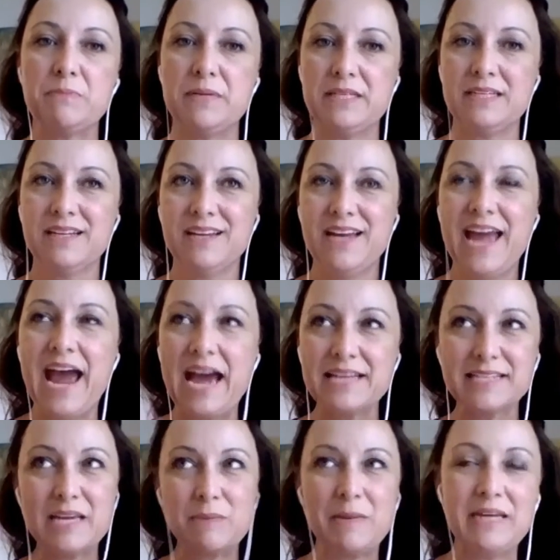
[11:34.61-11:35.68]
But as
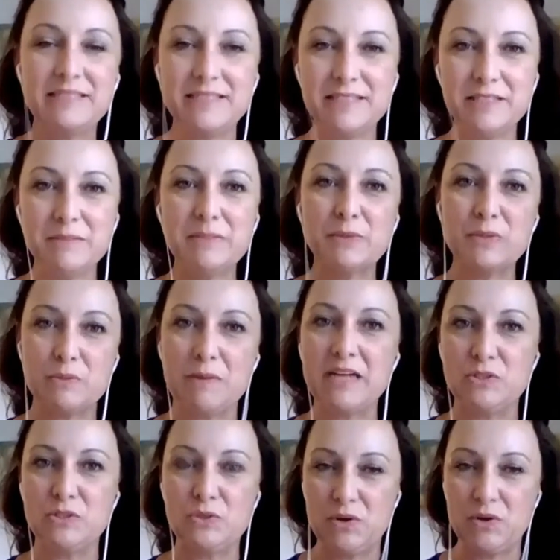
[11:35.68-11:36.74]
I painted them, it was my
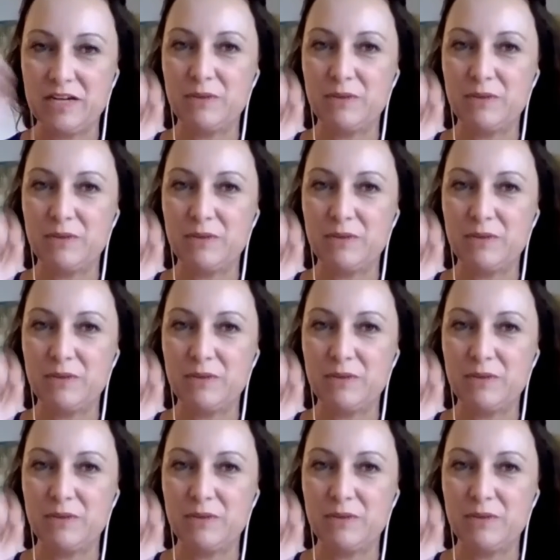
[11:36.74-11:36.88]
story.